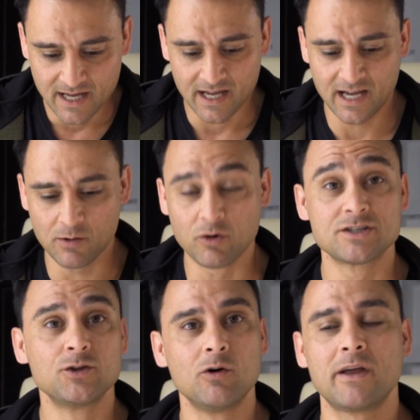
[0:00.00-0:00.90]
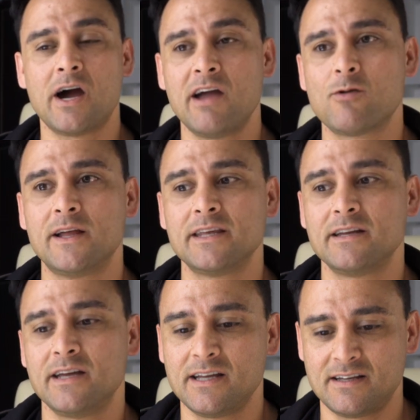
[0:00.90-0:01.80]
Whereas normally I have one
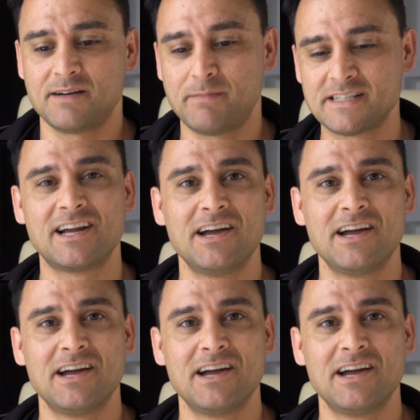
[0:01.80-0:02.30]
that basically